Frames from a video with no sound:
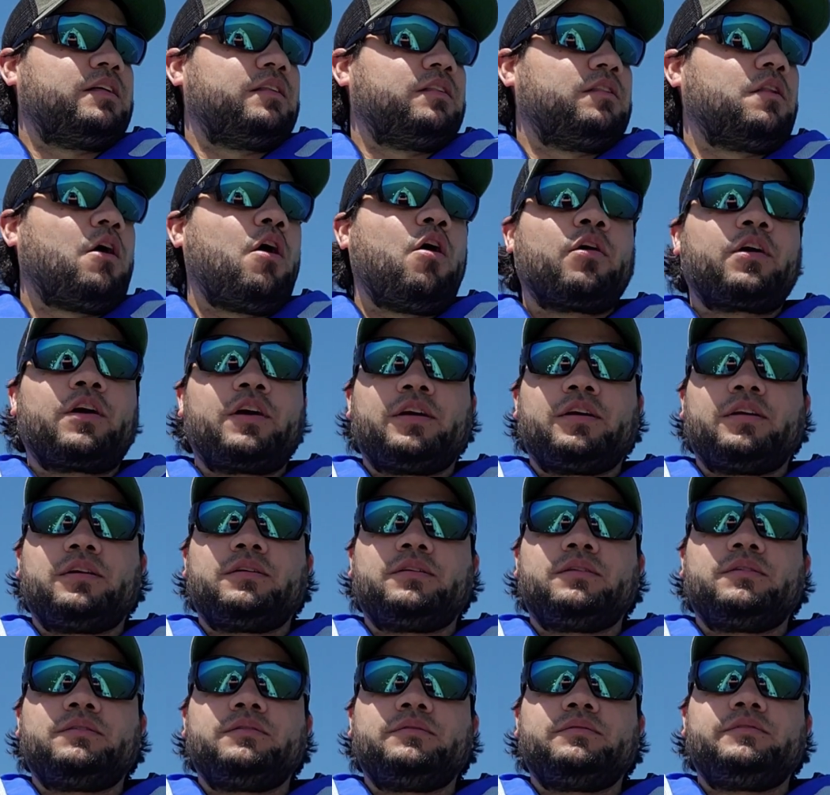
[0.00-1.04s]

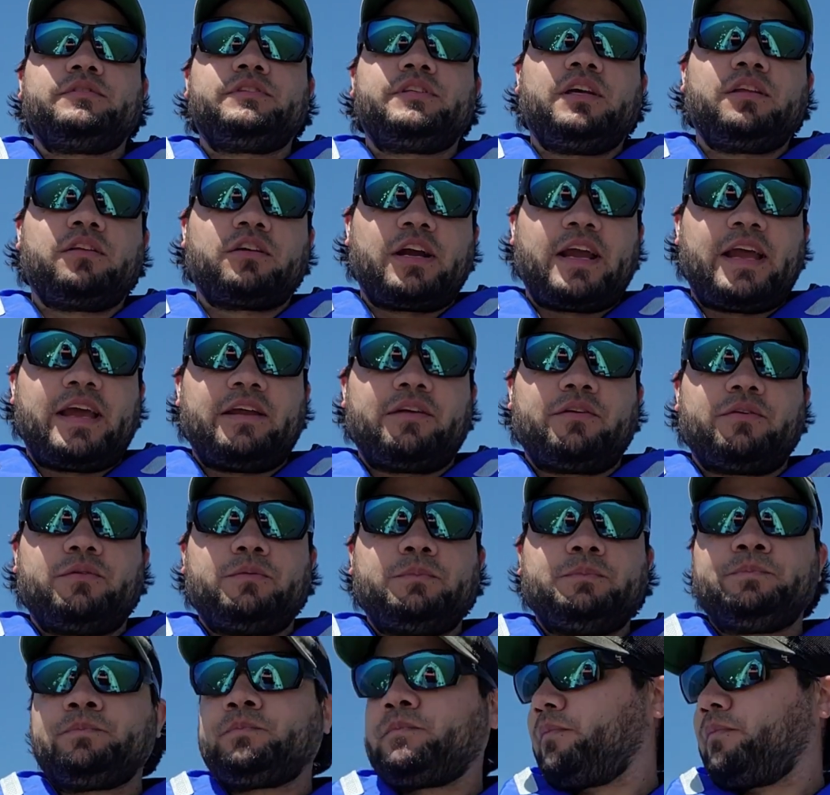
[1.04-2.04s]
longer tiller handle,